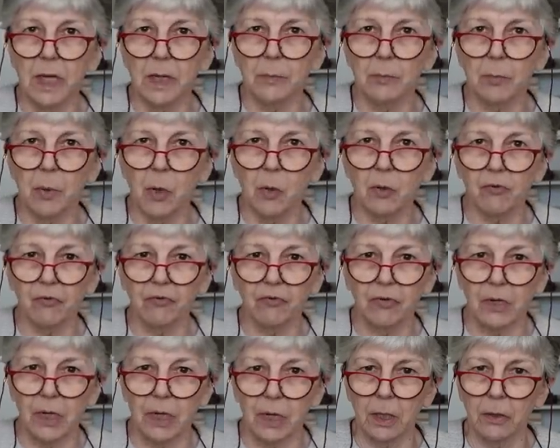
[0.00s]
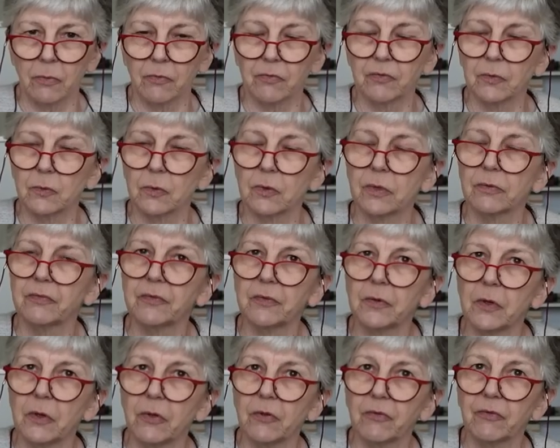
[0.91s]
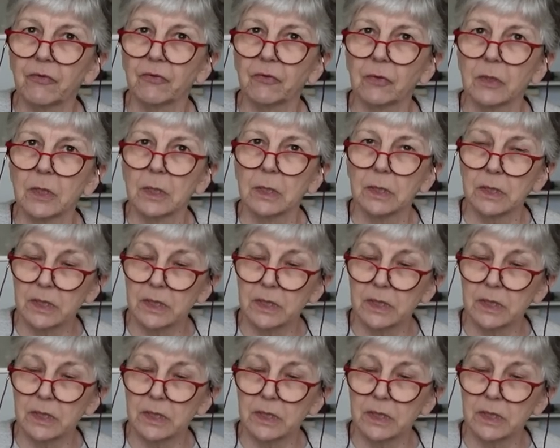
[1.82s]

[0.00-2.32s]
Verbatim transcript: unboxing for the first